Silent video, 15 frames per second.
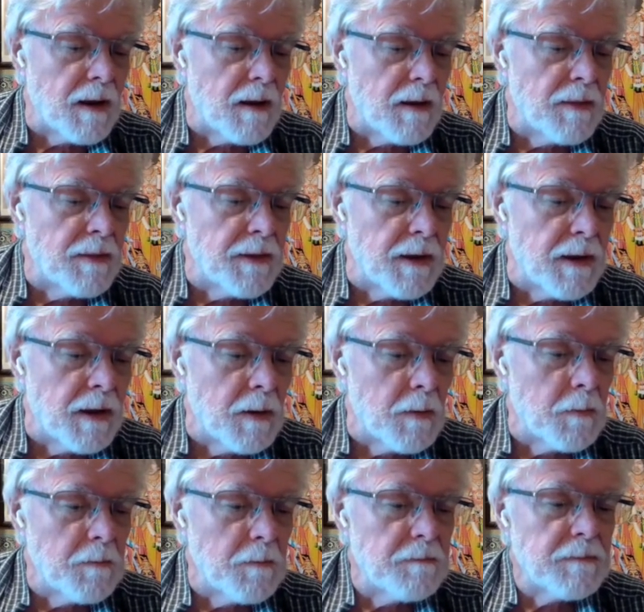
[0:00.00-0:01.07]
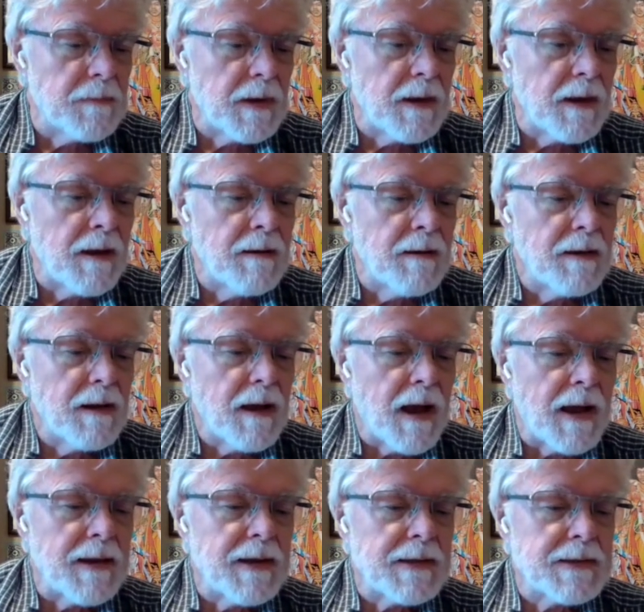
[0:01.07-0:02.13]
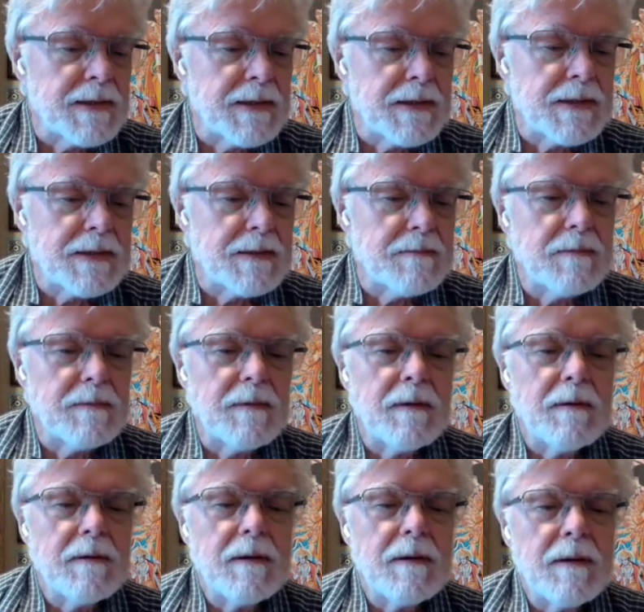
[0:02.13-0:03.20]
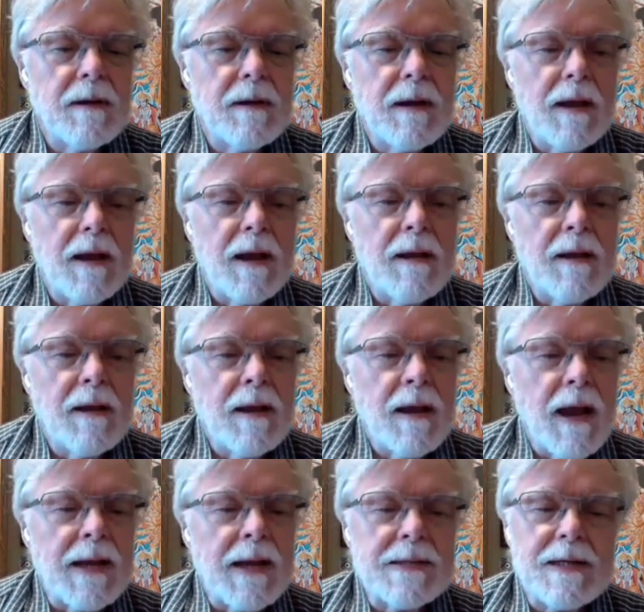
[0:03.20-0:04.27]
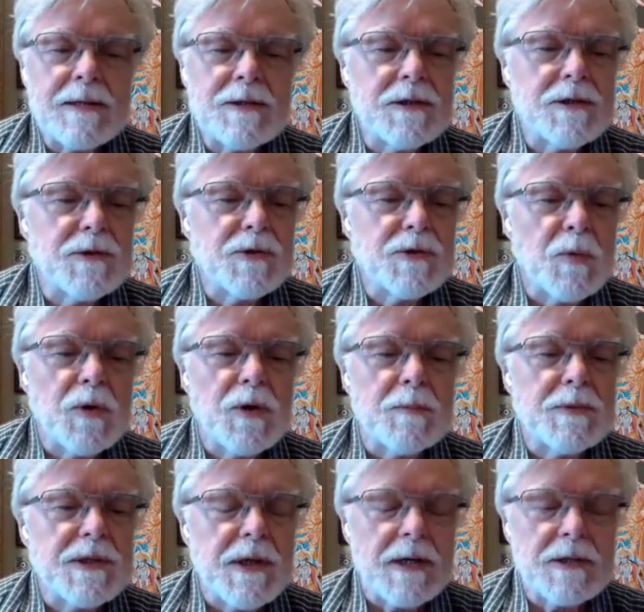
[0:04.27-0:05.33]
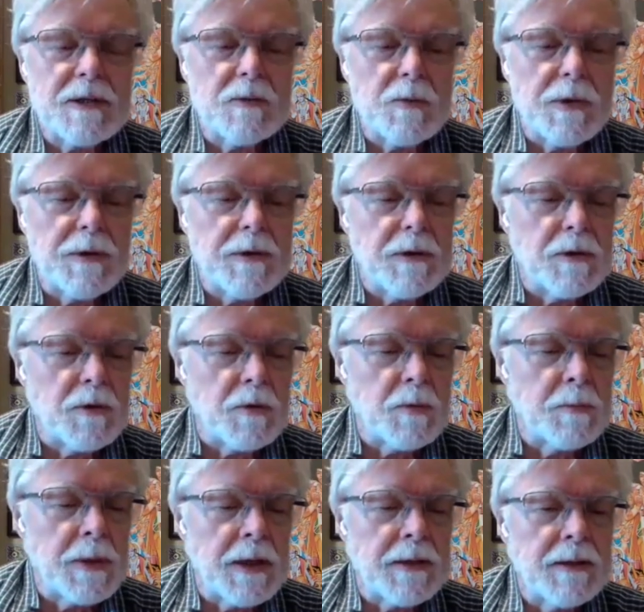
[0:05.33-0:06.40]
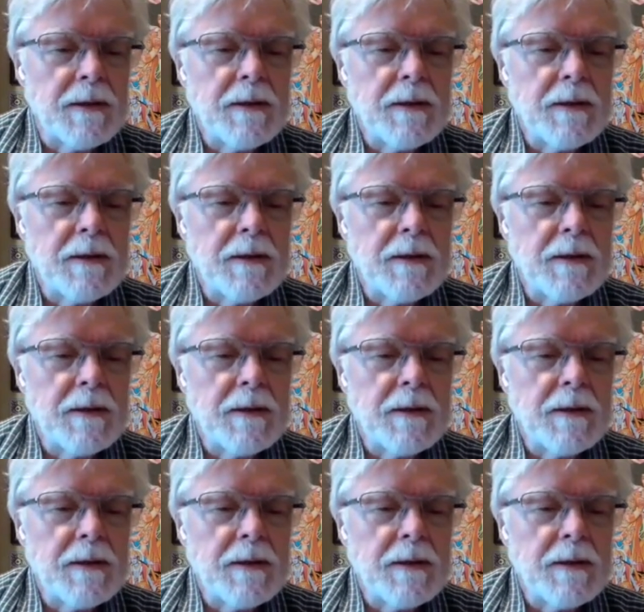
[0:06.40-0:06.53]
the, I guess his, I guess I should use the word obsession with you, but